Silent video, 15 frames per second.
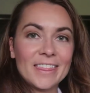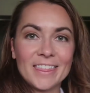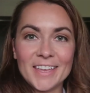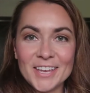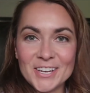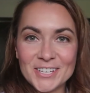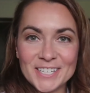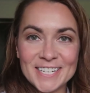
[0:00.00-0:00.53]

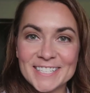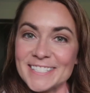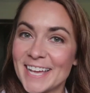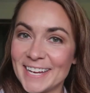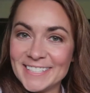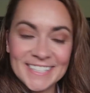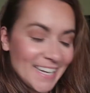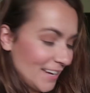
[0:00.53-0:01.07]
Thank goodness.
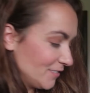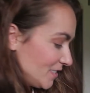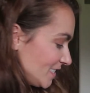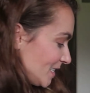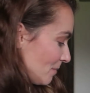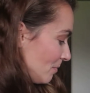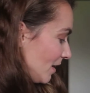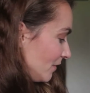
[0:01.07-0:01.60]
I did have to
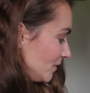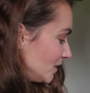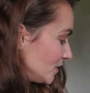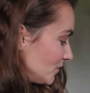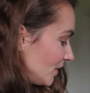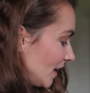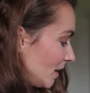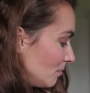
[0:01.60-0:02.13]
step off and
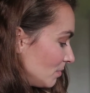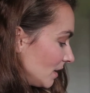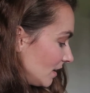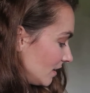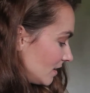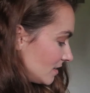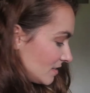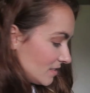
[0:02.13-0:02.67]
do that
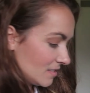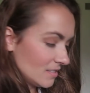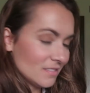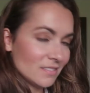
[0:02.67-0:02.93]
because